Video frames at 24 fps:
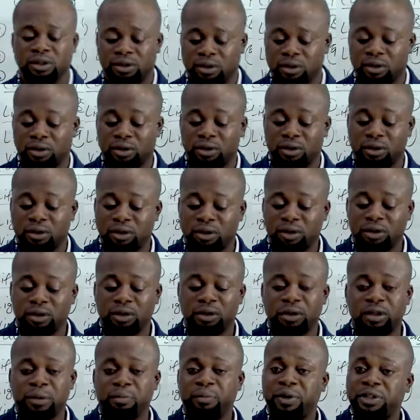or
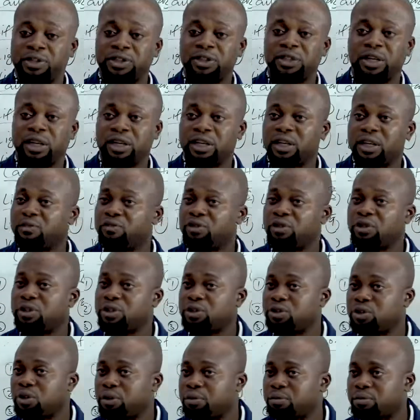the person that gave you the
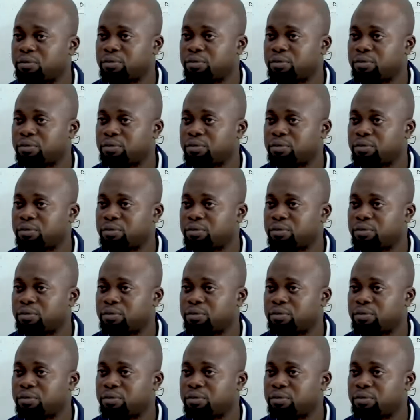job.